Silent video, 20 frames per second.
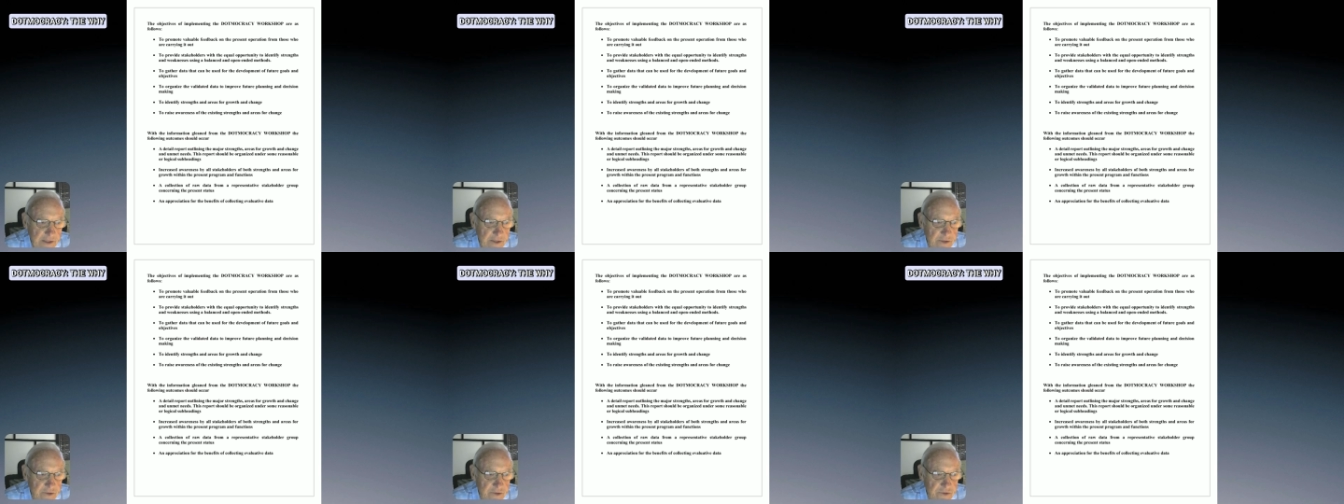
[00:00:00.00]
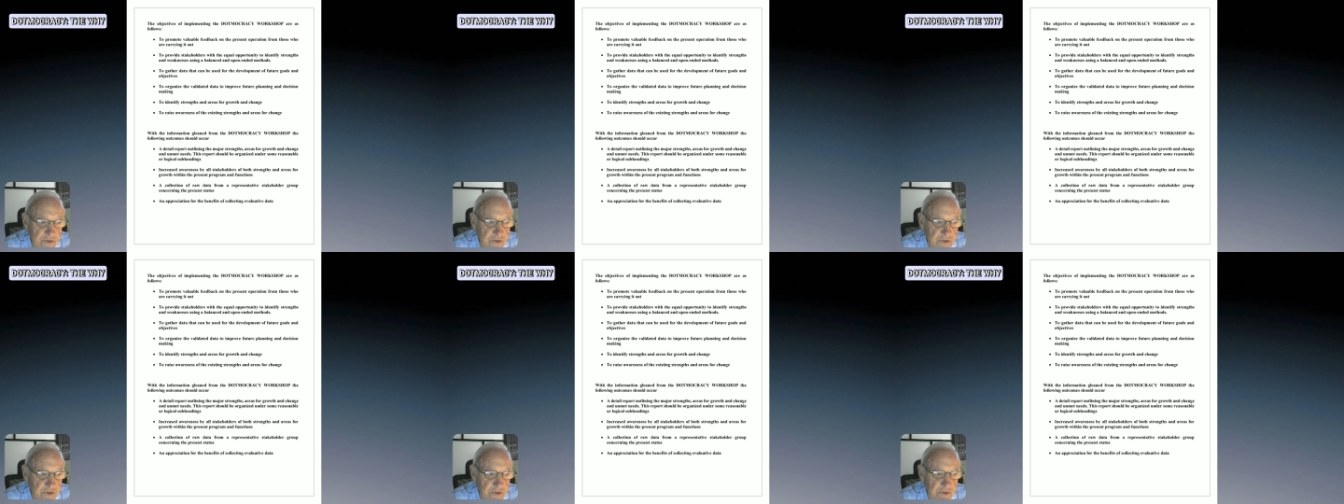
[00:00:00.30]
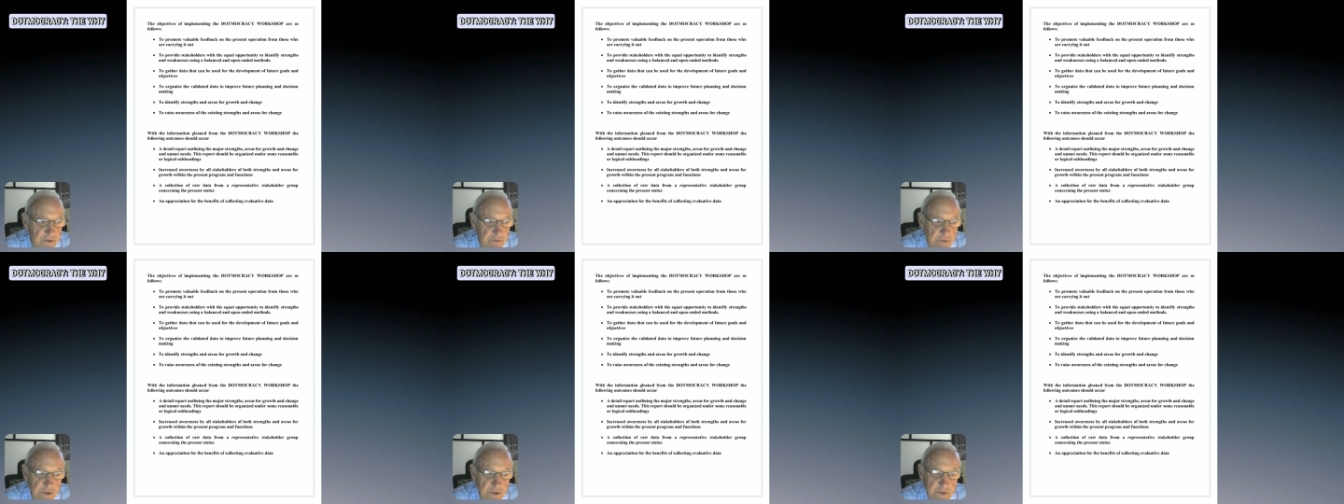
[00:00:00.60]

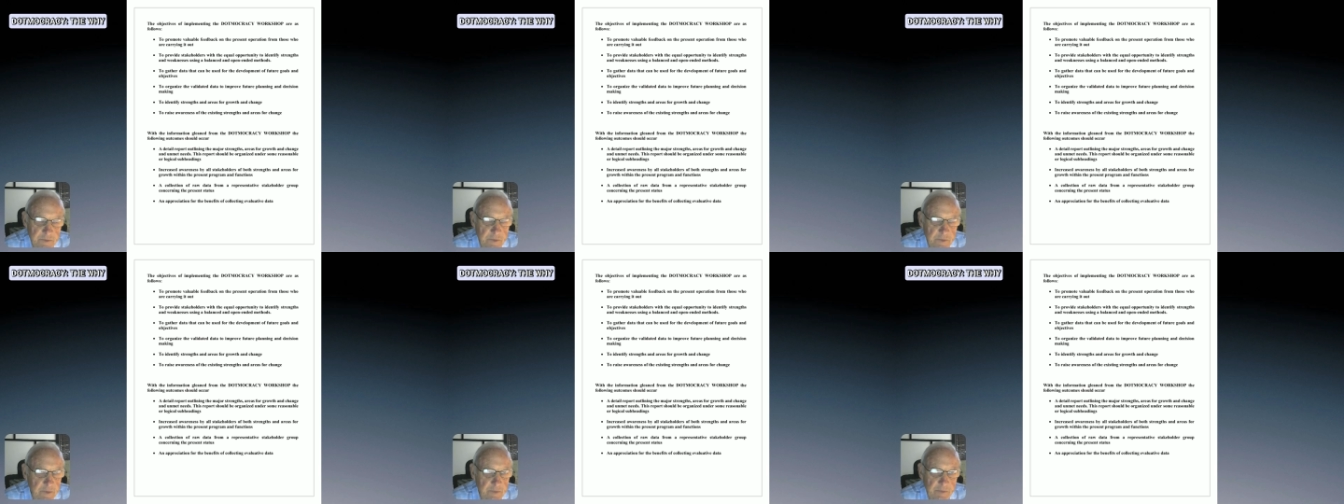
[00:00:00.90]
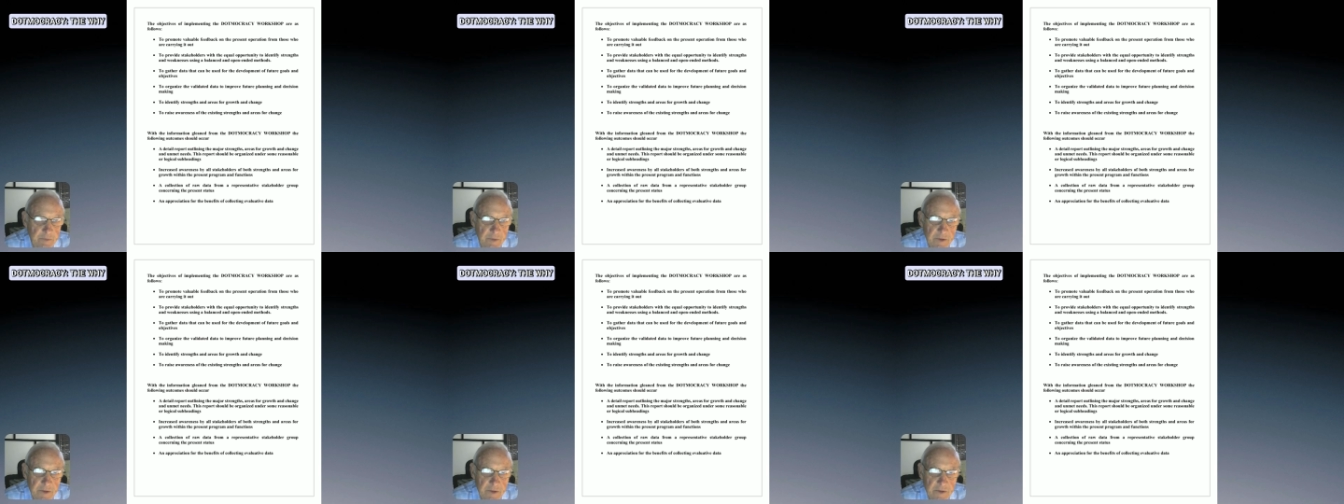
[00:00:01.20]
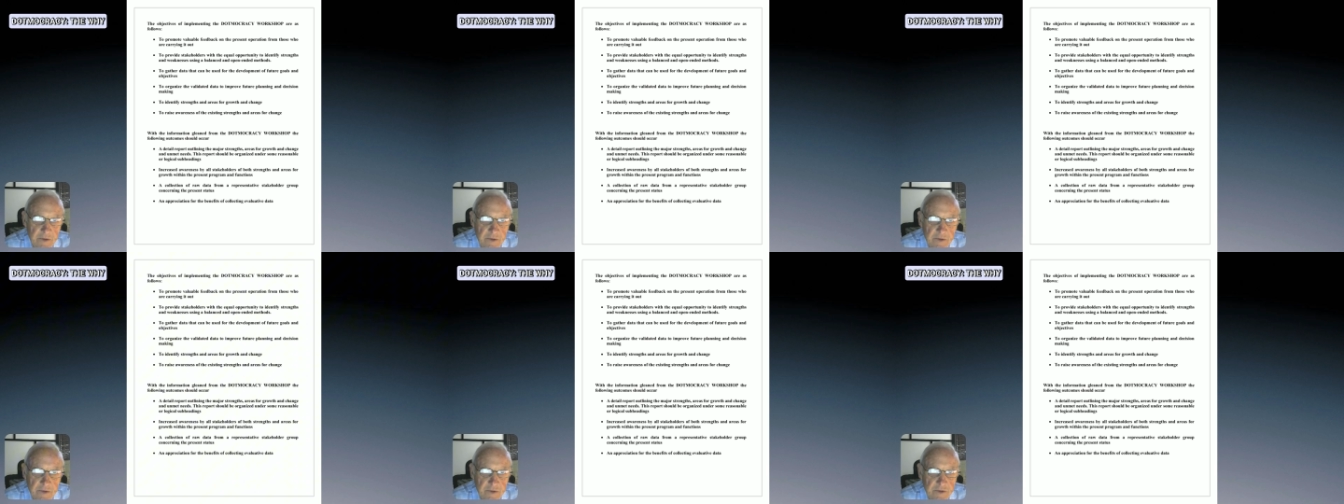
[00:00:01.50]
decision must be part
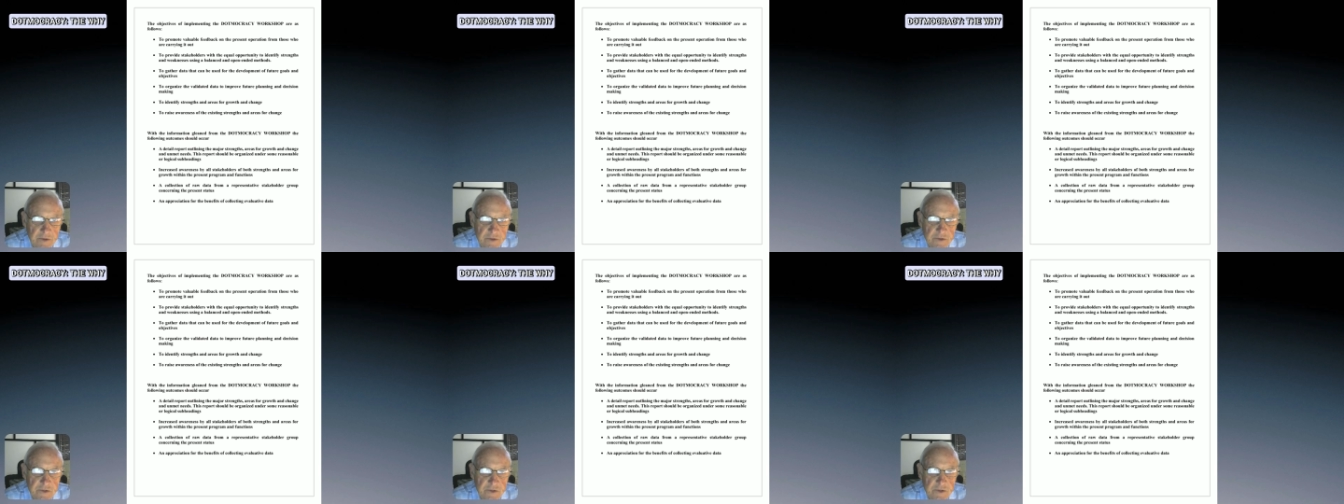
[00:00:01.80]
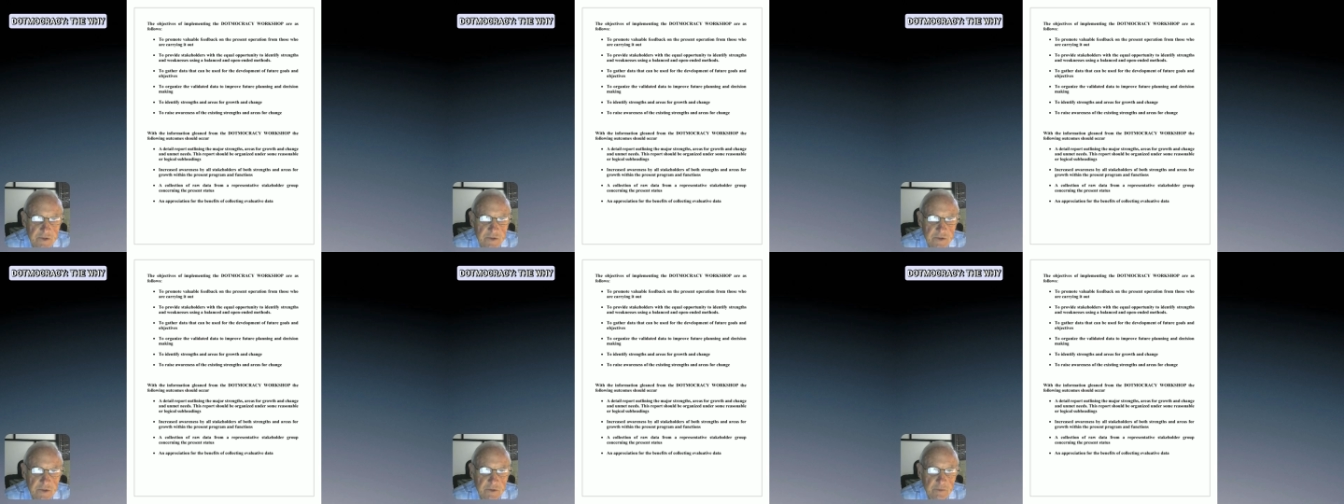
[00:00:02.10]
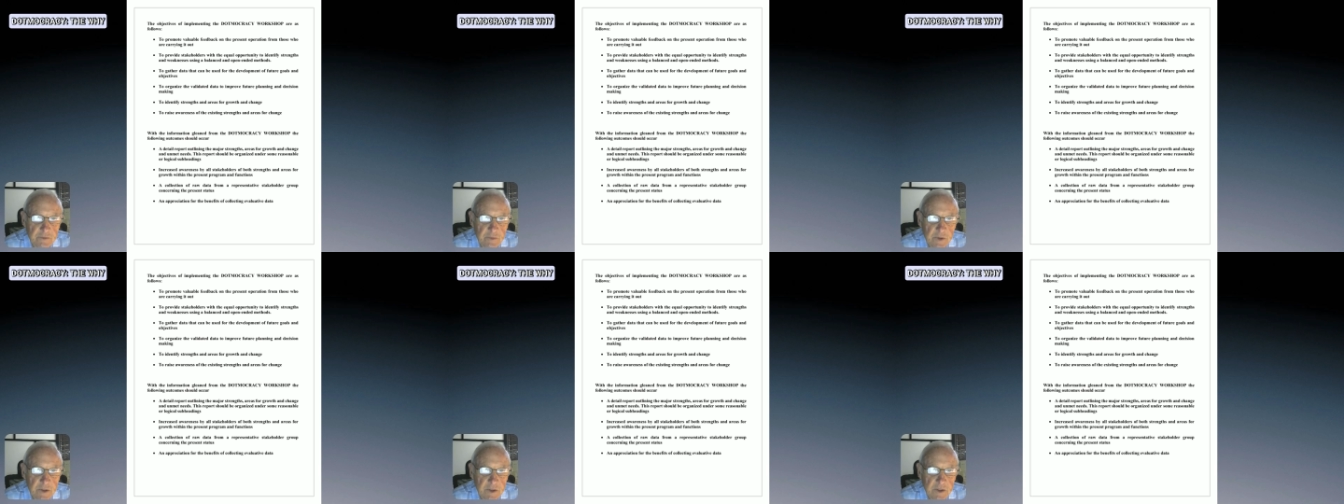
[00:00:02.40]
of the
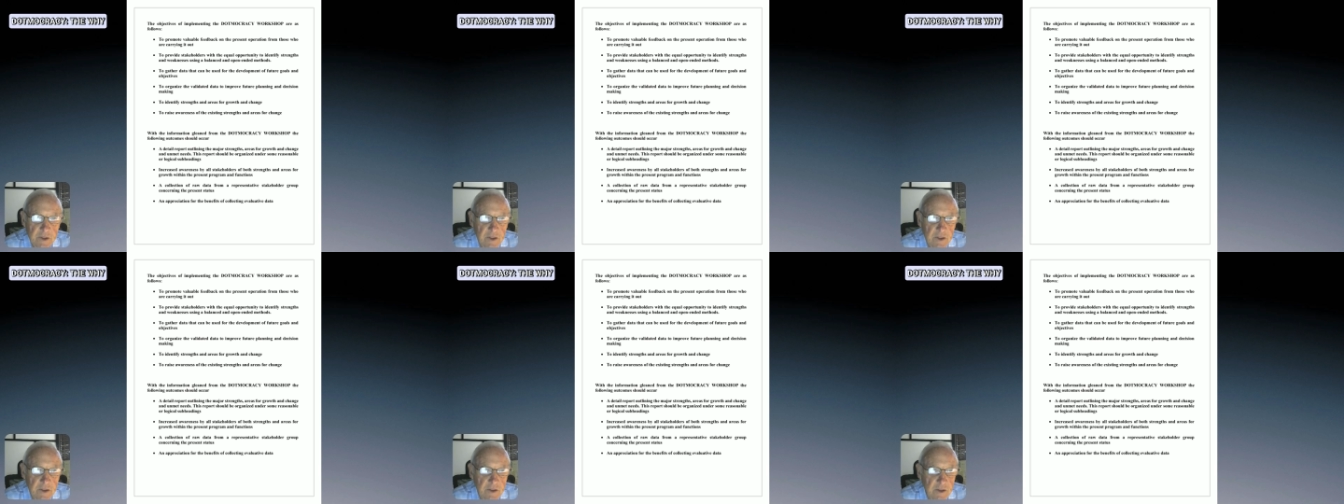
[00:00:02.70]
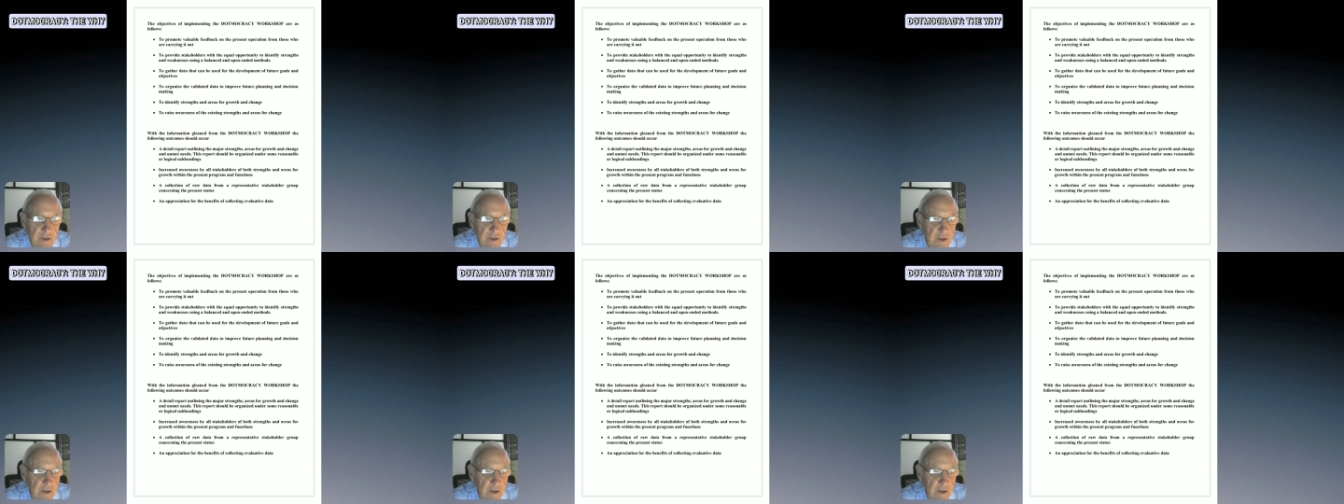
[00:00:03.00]
decision making,